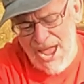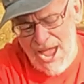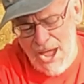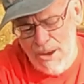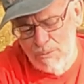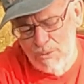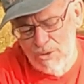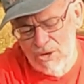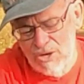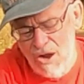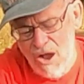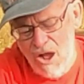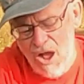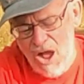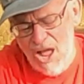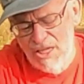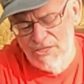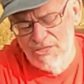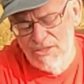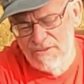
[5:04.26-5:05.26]
now we're
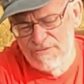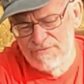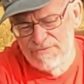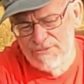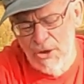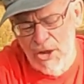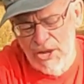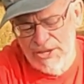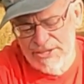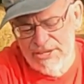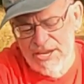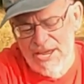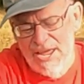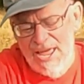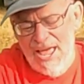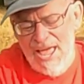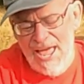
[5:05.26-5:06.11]
on the foot